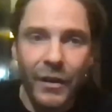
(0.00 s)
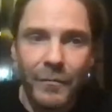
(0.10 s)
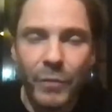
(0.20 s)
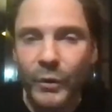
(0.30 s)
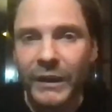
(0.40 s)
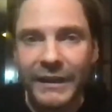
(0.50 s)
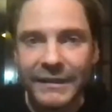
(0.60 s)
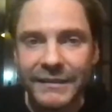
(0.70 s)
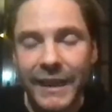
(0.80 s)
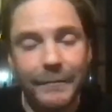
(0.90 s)
more or
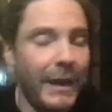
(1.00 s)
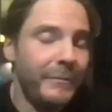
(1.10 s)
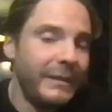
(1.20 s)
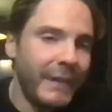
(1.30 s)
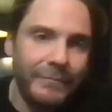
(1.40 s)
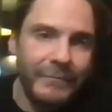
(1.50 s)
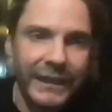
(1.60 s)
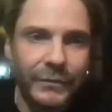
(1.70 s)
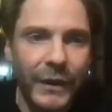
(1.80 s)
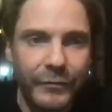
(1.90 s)
less. I mean, I
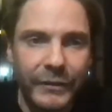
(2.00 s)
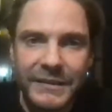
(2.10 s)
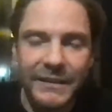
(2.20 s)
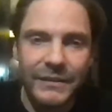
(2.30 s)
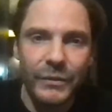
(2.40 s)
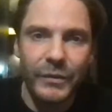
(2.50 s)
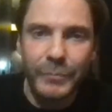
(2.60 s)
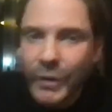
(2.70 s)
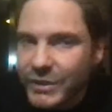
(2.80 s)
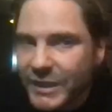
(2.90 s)
make references to the
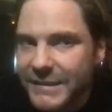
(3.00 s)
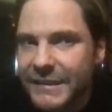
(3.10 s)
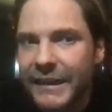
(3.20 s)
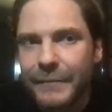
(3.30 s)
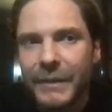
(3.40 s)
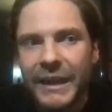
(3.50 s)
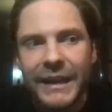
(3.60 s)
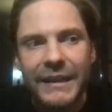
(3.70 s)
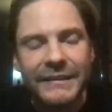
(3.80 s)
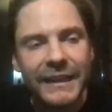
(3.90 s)
projects that I
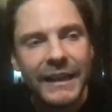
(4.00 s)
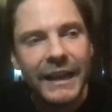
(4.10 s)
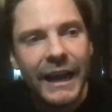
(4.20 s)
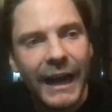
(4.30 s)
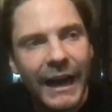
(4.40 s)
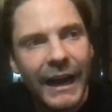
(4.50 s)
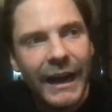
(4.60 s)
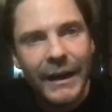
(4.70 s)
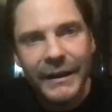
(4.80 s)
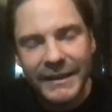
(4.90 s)
made,
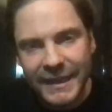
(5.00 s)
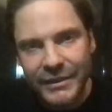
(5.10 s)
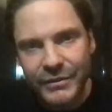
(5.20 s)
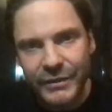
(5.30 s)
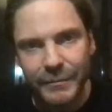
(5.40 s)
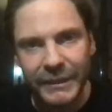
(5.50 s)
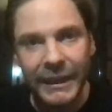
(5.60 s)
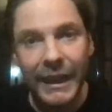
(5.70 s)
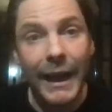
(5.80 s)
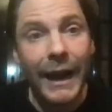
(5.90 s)
etc.
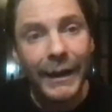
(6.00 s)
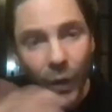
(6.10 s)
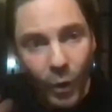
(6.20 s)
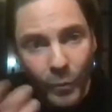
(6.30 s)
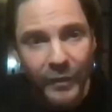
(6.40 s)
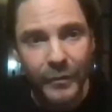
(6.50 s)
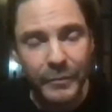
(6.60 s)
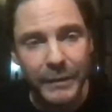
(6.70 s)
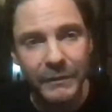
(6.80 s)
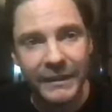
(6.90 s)
But I hope that the
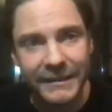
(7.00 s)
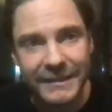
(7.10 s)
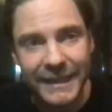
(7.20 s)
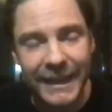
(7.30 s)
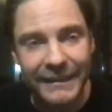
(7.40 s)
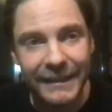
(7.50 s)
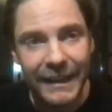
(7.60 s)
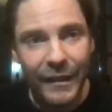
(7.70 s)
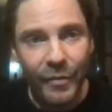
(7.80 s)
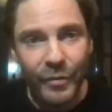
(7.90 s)
people understand
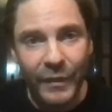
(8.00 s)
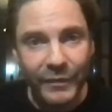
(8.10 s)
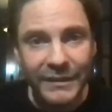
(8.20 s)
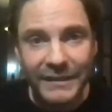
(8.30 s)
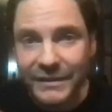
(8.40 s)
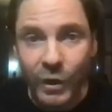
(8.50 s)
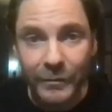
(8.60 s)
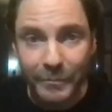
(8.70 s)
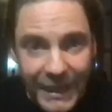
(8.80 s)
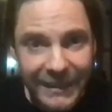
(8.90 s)
that this is not
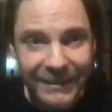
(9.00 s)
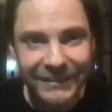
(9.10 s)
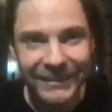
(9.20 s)
me.